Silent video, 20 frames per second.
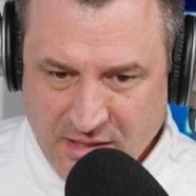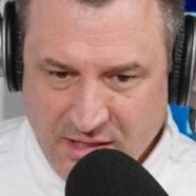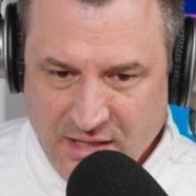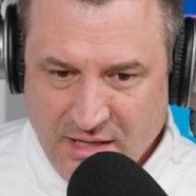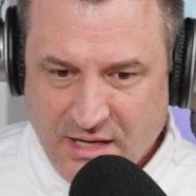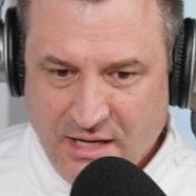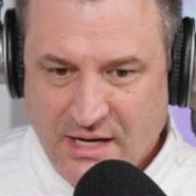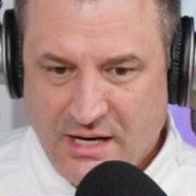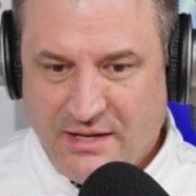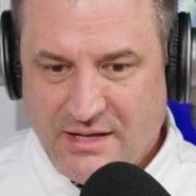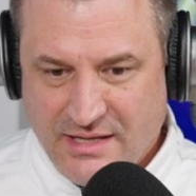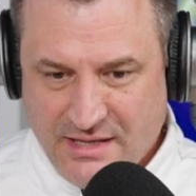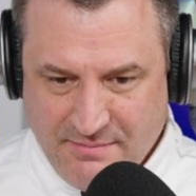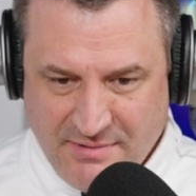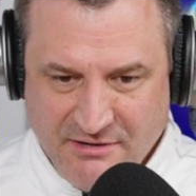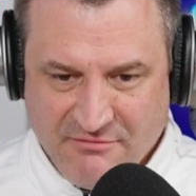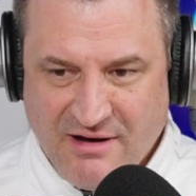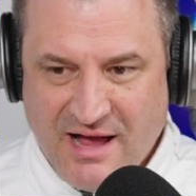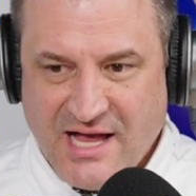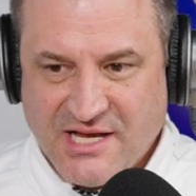and then they
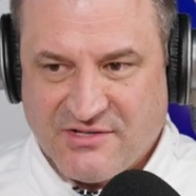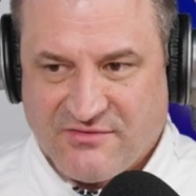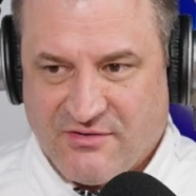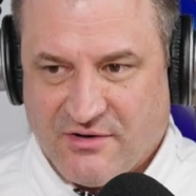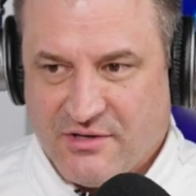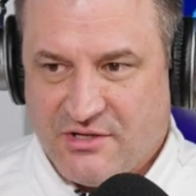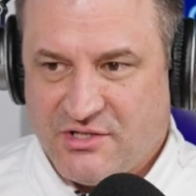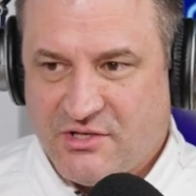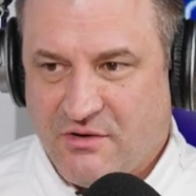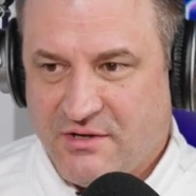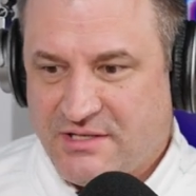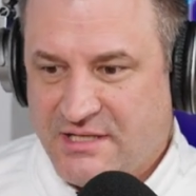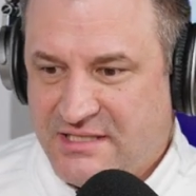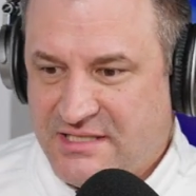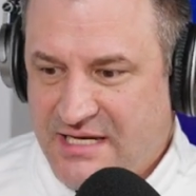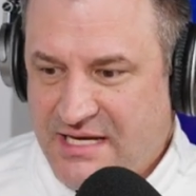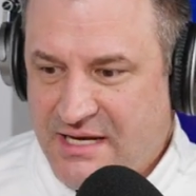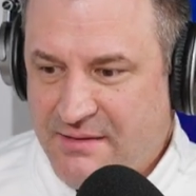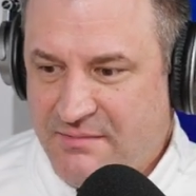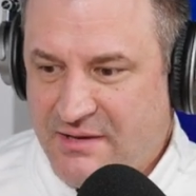beat Rossford. So it's a
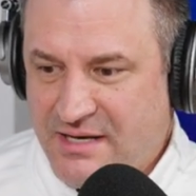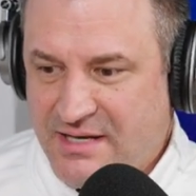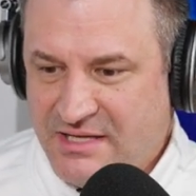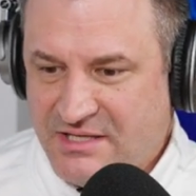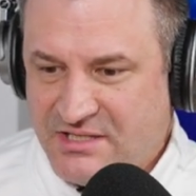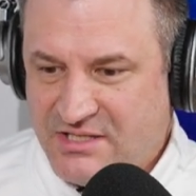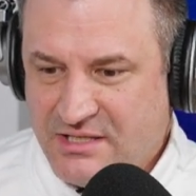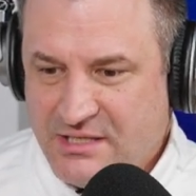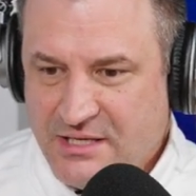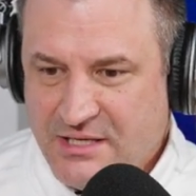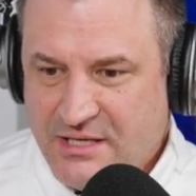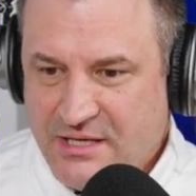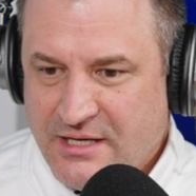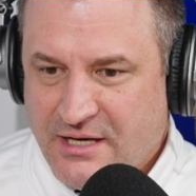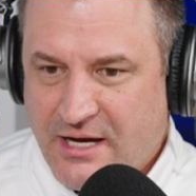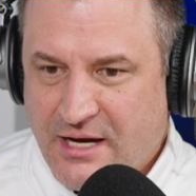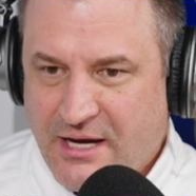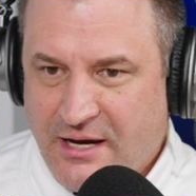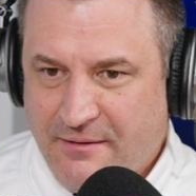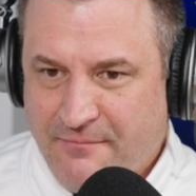team that is
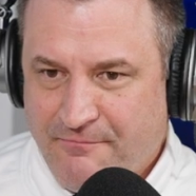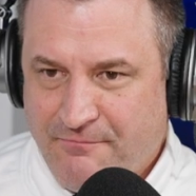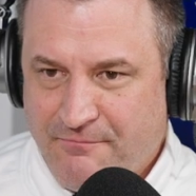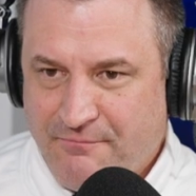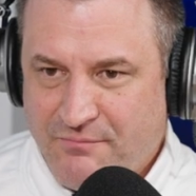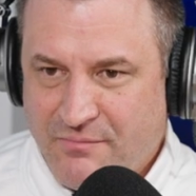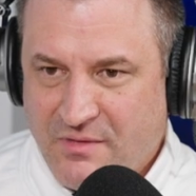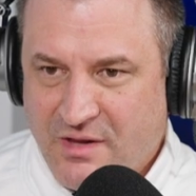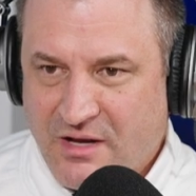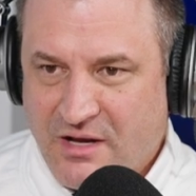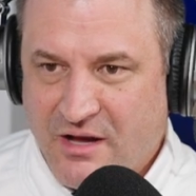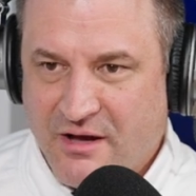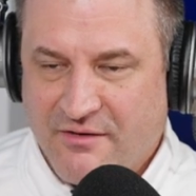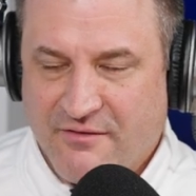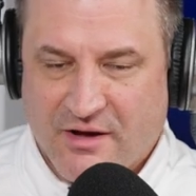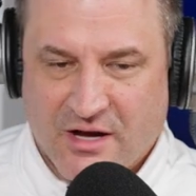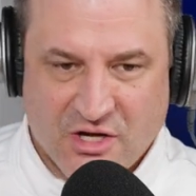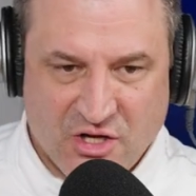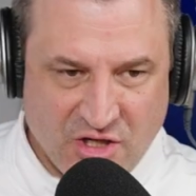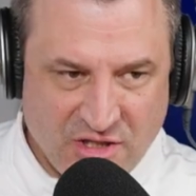
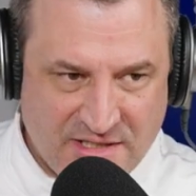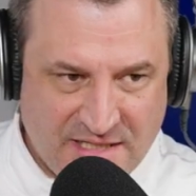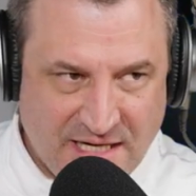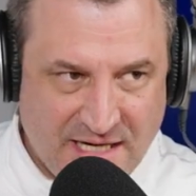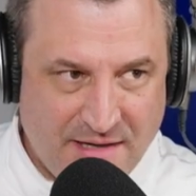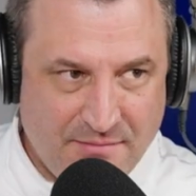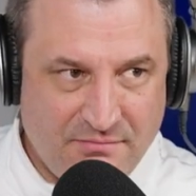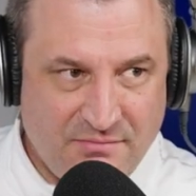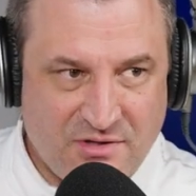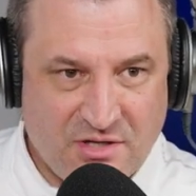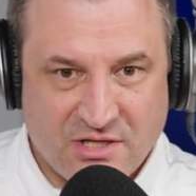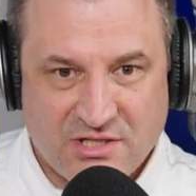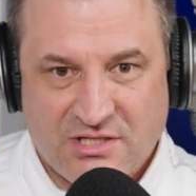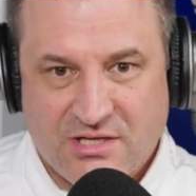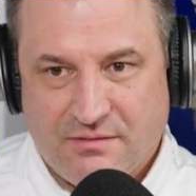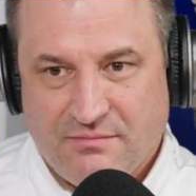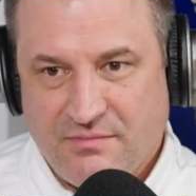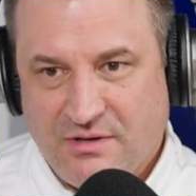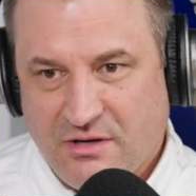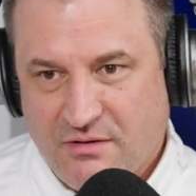a good team, took
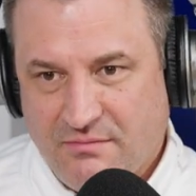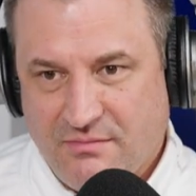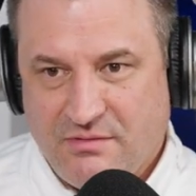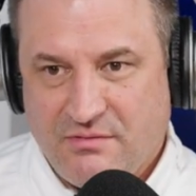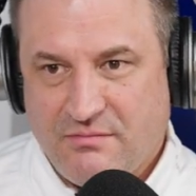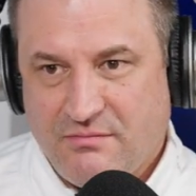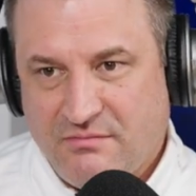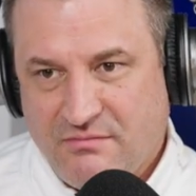some, you know,